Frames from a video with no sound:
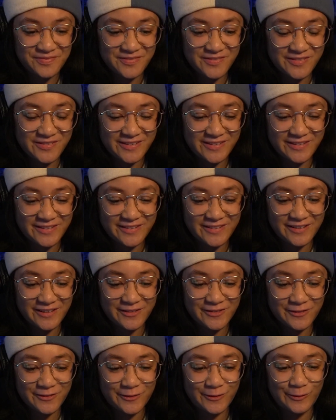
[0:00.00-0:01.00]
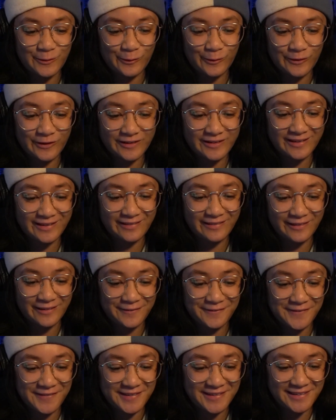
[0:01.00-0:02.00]
Such a dork, I
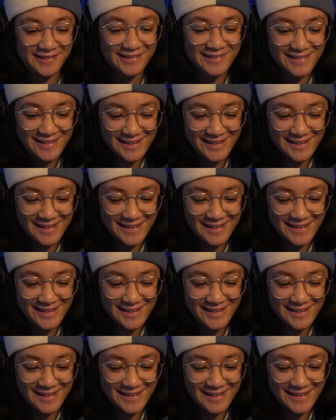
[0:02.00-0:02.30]
love it.